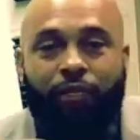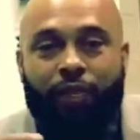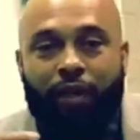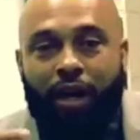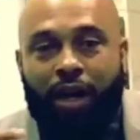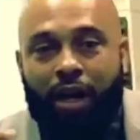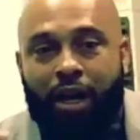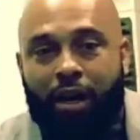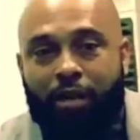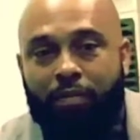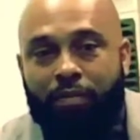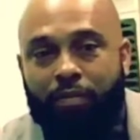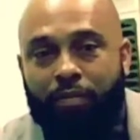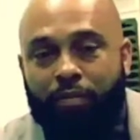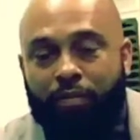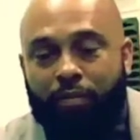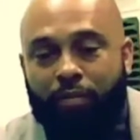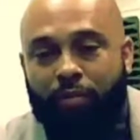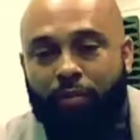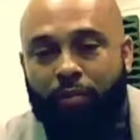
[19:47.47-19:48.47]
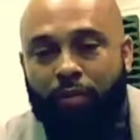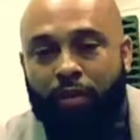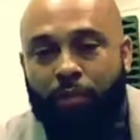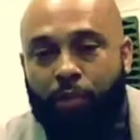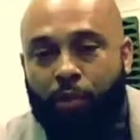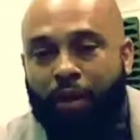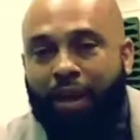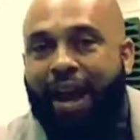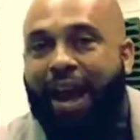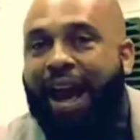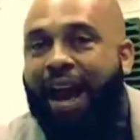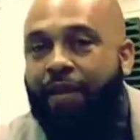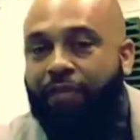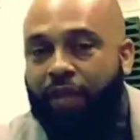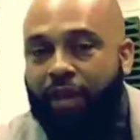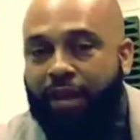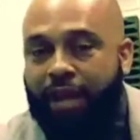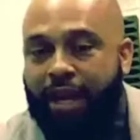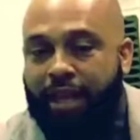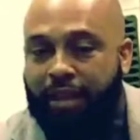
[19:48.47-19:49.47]
The book
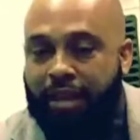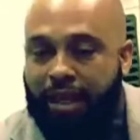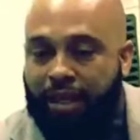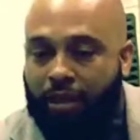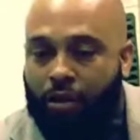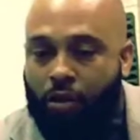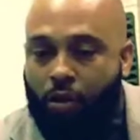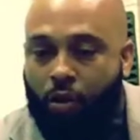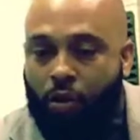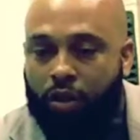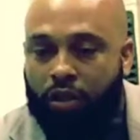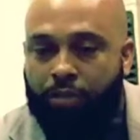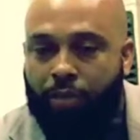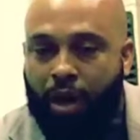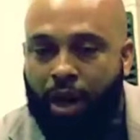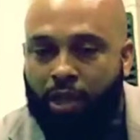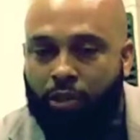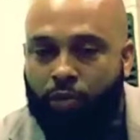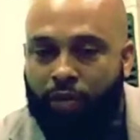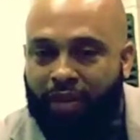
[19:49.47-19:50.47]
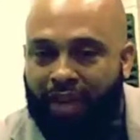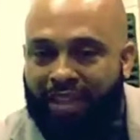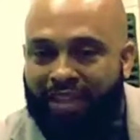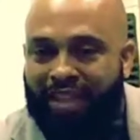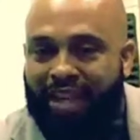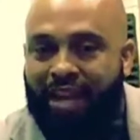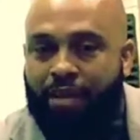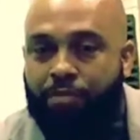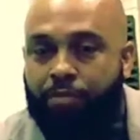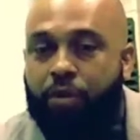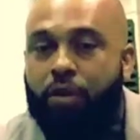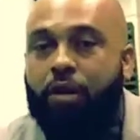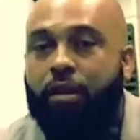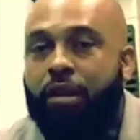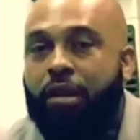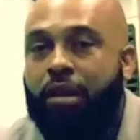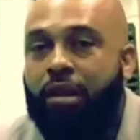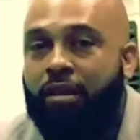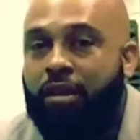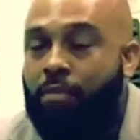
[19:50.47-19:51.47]
after that corresponds with that same book,
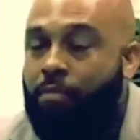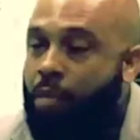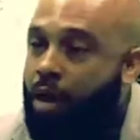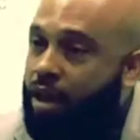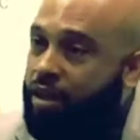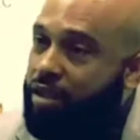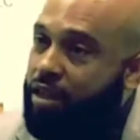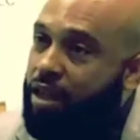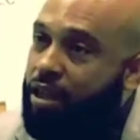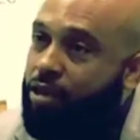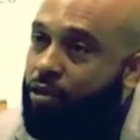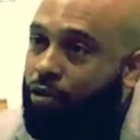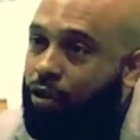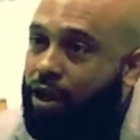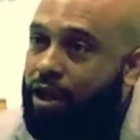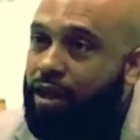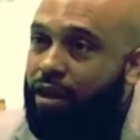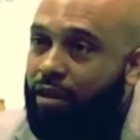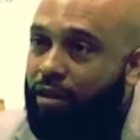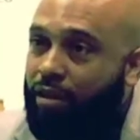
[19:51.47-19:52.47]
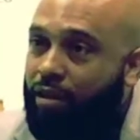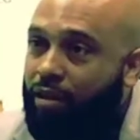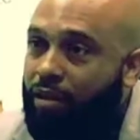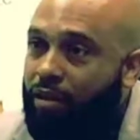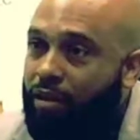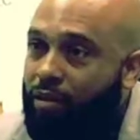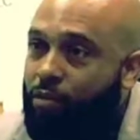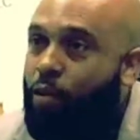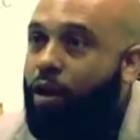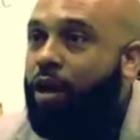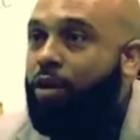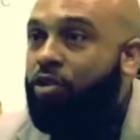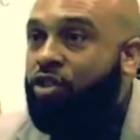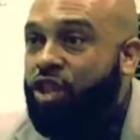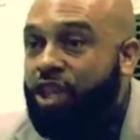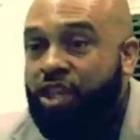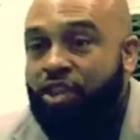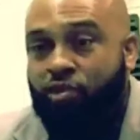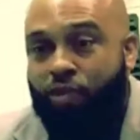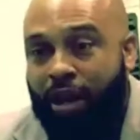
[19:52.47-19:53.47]
The Monster in Green. Well,
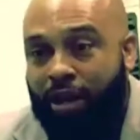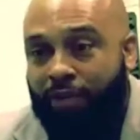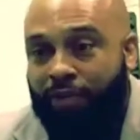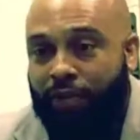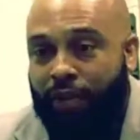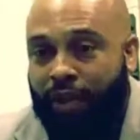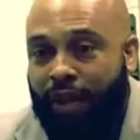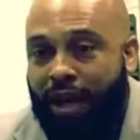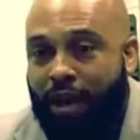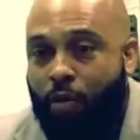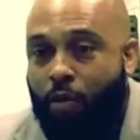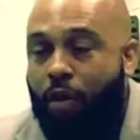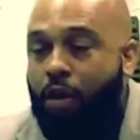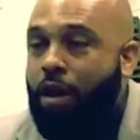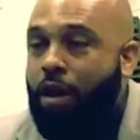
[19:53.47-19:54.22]
she's trying to figure out